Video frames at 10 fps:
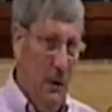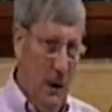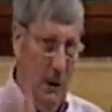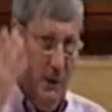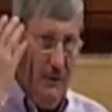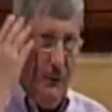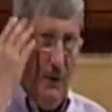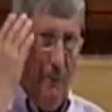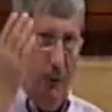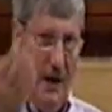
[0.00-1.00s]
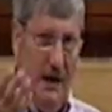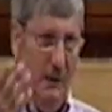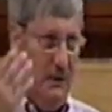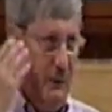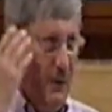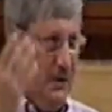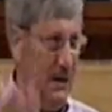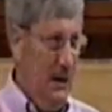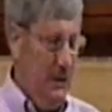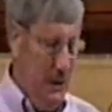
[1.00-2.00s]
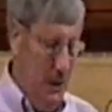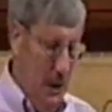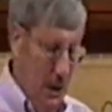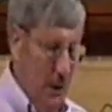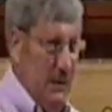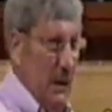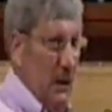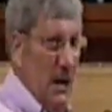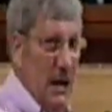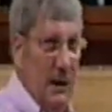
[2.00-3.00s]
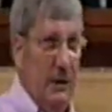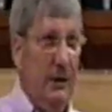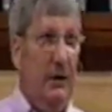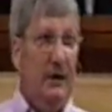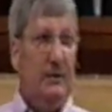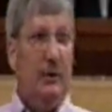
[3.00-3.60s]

He was very bright. He was very intelligent. There's a lot of good things that are